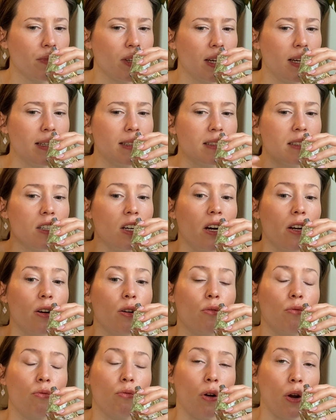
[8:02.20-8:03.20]
It's got
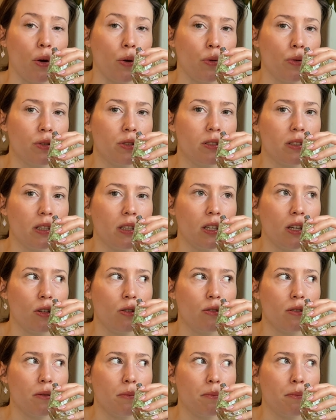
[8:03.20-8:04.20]
a rose
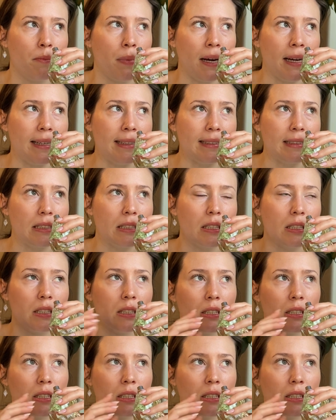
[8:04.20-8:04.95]
note, but